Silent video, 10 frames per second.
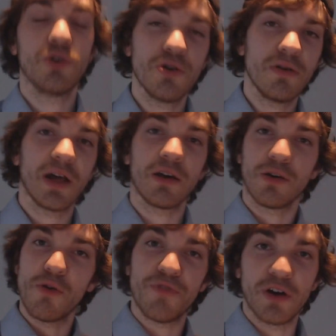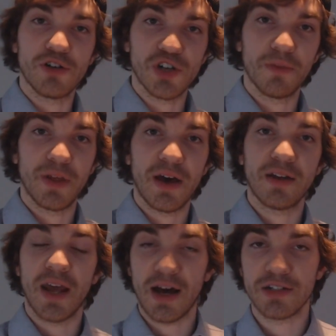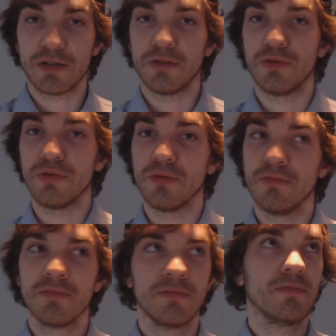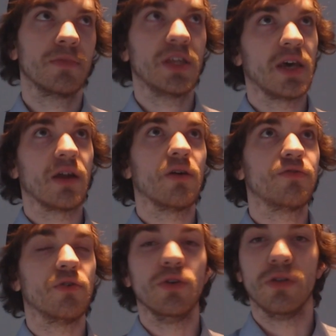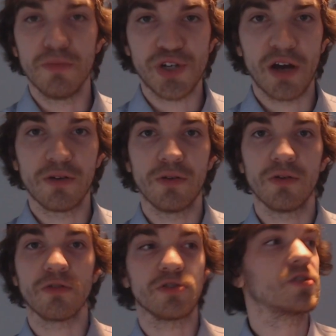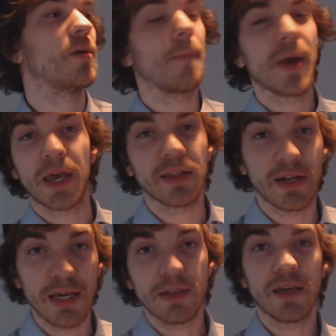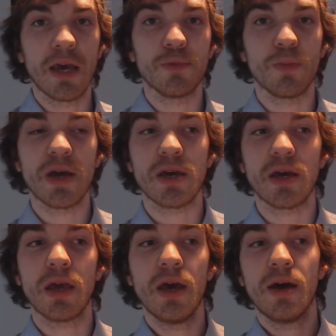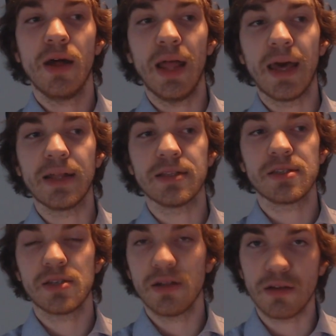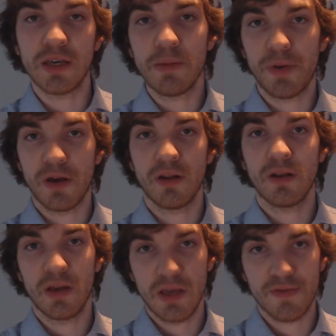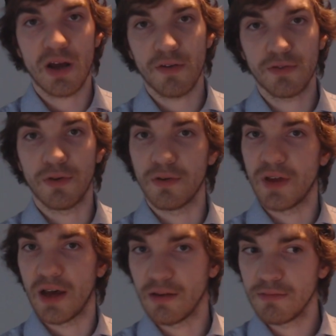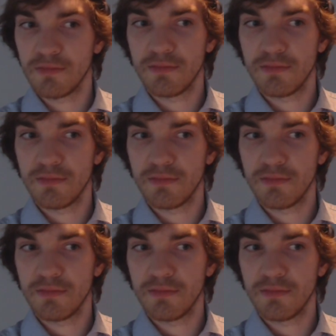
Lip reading: could like go find a job there, they ask you to get off your YouTube channel or stop making that indie game you're making, and still keep it even after that,